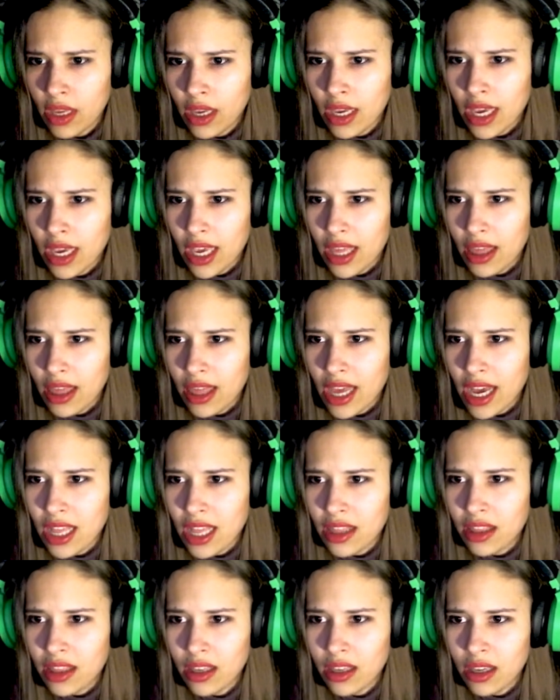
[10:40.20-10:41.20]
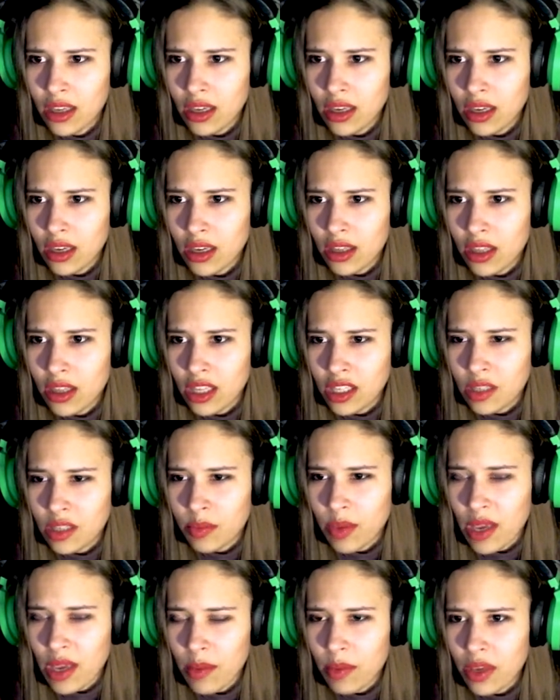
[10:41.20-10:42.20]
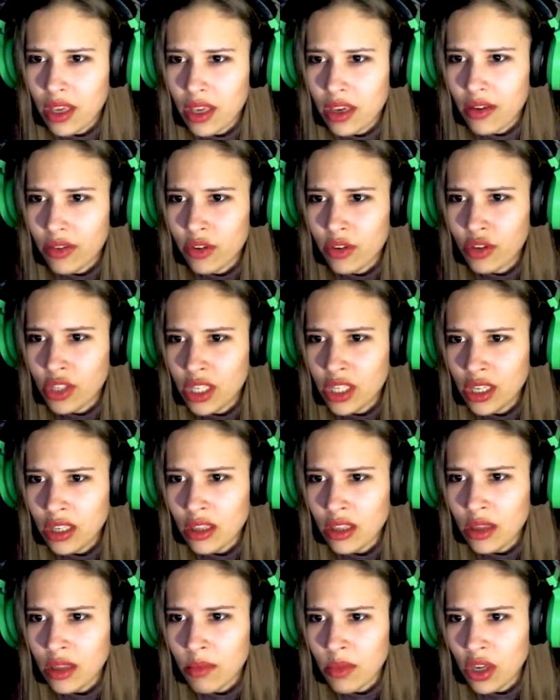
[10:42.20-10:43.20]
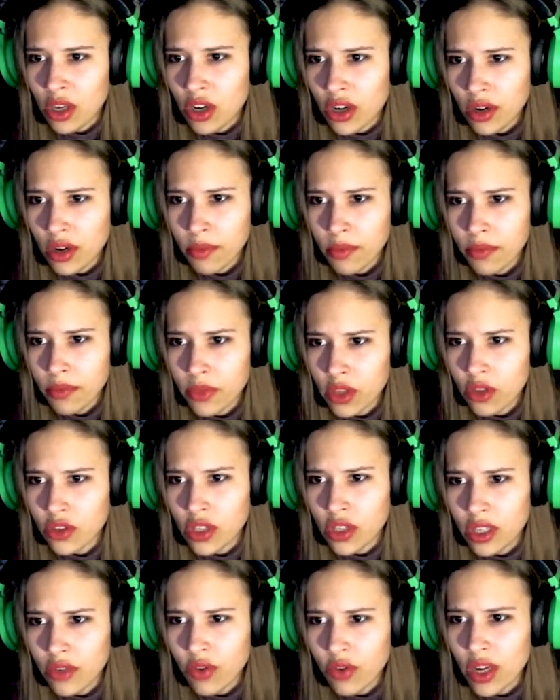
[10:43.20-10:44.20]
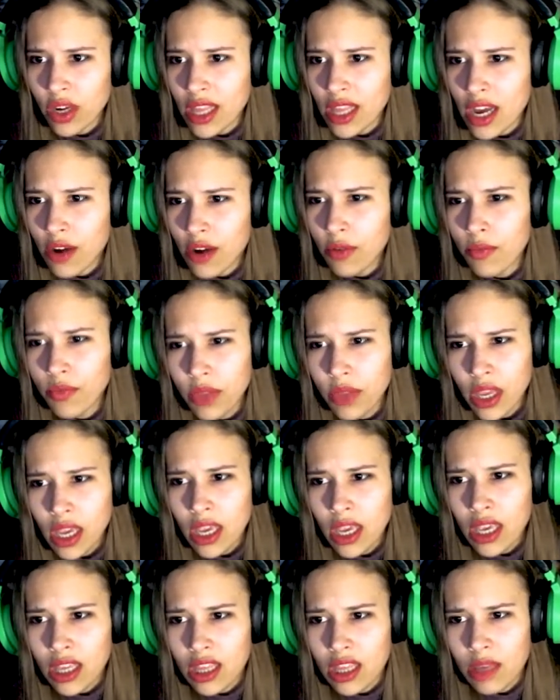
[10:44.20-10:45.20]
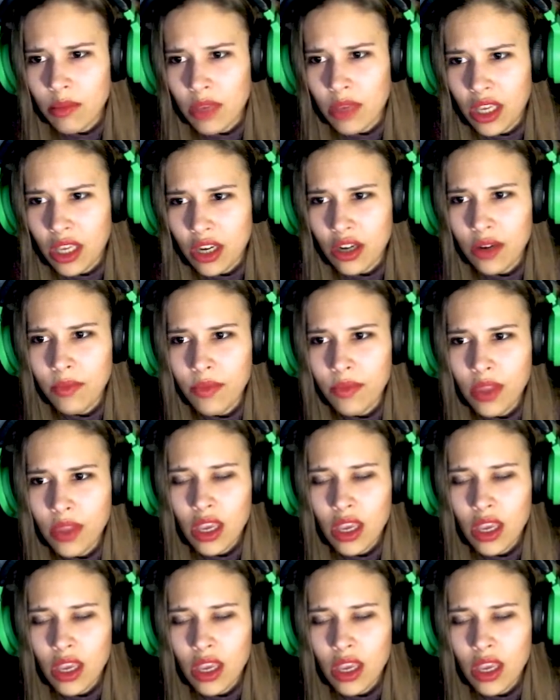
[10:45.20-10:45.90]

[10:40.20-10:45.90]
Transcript: And that this baby, you see the mirror? You see right now in the mirror?